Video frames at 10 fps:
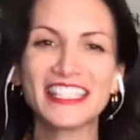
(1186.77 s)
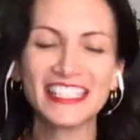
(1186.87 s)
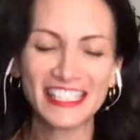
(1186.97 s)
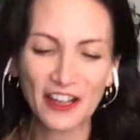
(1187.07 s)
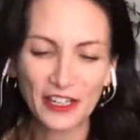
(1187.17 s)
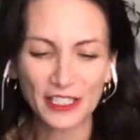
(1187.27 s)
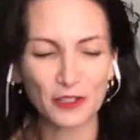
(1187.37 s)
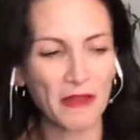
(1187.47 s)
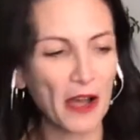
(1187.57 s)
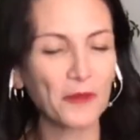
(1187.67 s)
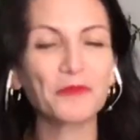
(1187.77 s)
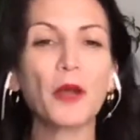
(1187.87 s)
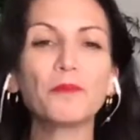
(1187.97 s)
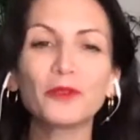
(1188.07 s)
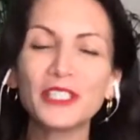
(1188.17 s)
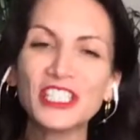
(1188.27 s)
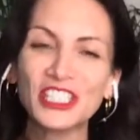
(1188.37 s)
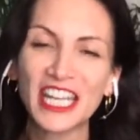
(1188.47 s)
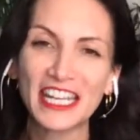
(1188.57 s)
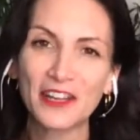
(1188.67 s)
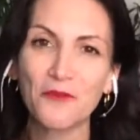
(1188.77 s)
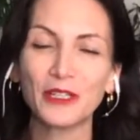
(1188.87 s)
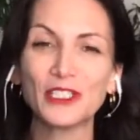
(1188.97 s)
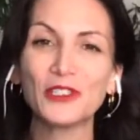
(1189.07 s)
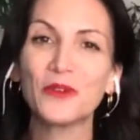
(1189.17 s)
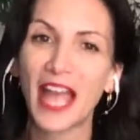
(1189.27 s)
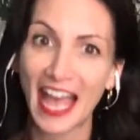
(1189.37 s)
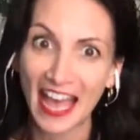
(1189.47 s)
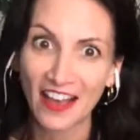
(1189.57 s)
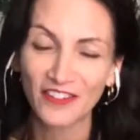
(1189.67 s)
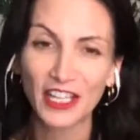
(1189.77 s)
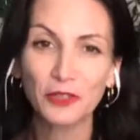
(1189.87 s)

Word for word: This song is about appreciating what you have and